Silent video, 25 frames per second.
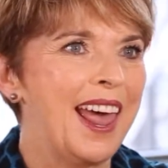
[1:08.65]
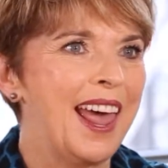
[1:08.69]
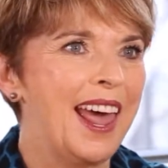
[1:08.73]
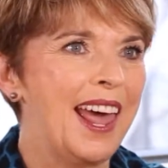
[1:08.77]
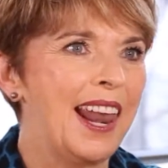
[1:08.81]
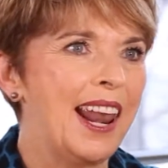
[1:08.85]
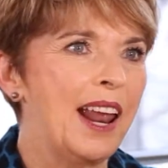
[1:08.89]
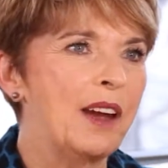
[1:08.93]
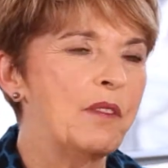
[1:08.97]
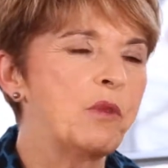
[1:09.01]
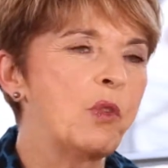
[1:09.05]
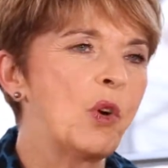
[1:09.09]

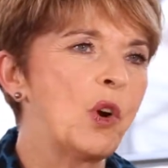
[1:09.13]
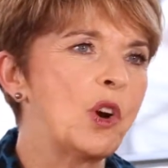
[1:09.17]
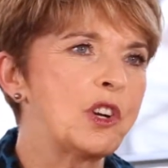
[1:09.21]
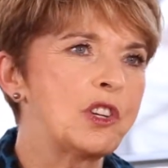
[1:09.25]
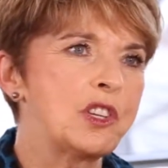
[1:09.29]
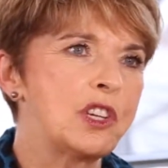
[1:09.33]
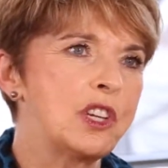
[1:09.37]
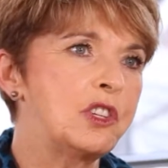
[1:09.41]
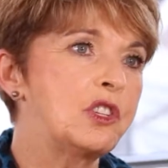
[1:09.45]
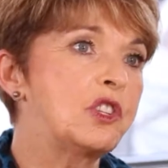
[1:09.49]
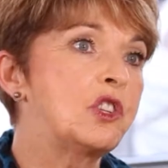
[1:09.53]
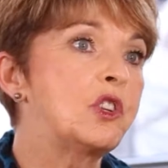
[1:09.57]
And I've
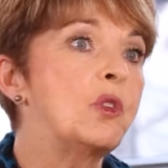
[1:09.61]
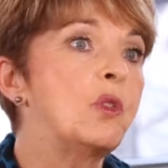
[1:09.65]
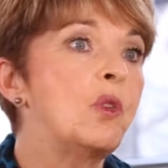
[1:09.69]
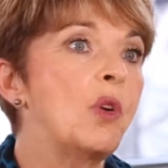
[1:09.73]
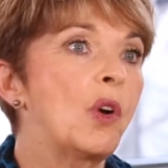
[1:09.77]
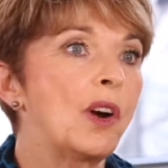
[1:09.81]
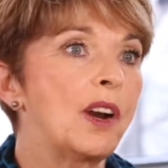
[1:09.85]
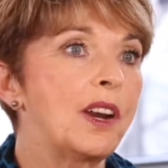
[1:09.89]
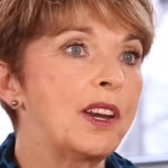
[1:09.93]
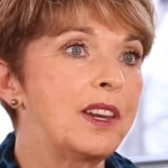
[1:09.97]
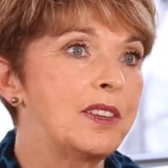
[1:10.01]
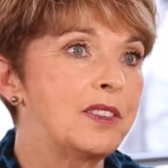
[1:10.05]
worked in two
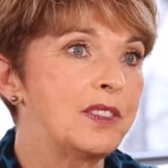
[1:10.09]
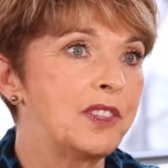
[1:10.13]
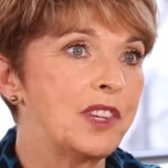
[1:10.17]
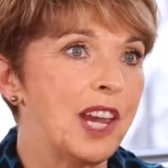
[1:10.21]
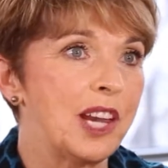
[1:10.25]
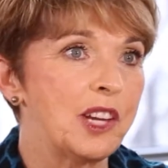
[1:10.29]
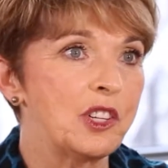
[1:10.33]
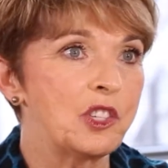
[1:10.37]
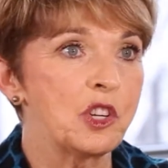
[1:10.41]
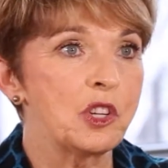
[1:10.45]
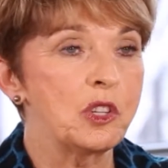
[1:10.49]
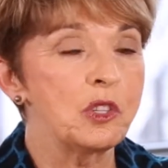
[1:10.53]

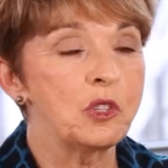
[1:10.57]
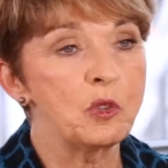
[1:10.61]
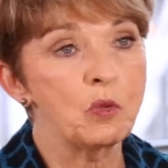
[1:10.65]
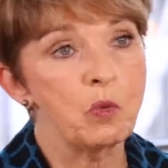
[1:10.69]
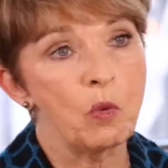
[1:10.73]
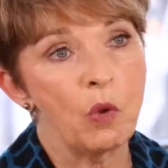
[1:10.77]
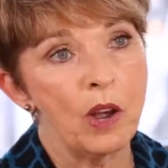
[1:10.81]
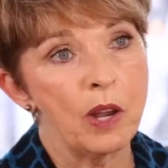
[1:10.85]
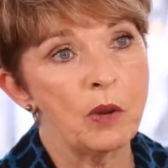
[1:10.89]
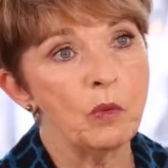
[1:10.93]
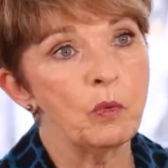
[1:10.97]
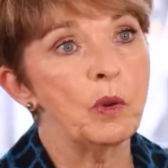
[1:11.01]
organizations.
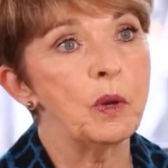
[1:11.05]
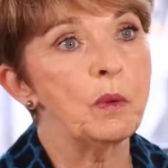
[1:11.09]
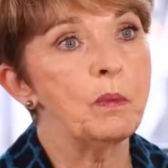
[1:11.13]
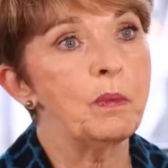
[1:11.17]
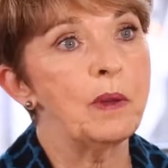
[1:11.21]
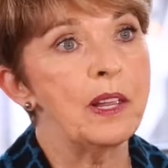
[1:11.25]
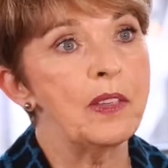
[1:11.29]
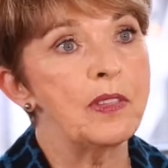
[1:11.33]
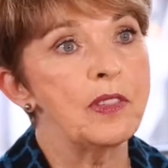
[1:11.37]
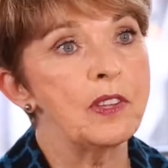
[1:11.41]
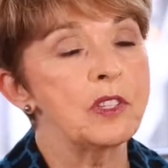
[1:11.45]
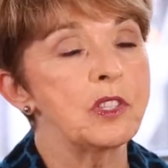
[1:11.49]
One would
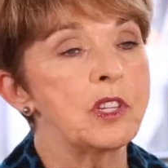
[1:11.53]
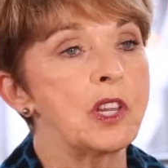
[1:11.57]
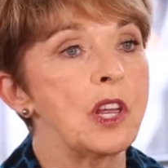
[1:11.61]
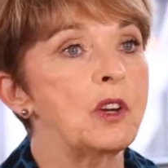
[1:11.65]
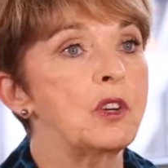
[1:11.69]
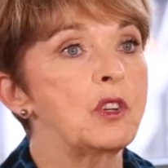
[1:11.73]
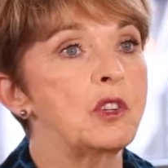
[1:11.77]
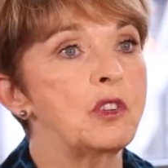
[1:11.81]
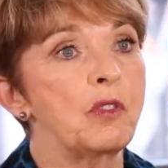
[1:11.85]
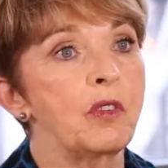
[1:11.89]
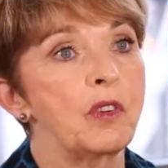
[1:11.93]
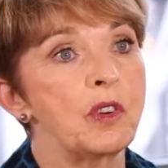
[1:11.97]
be the Centers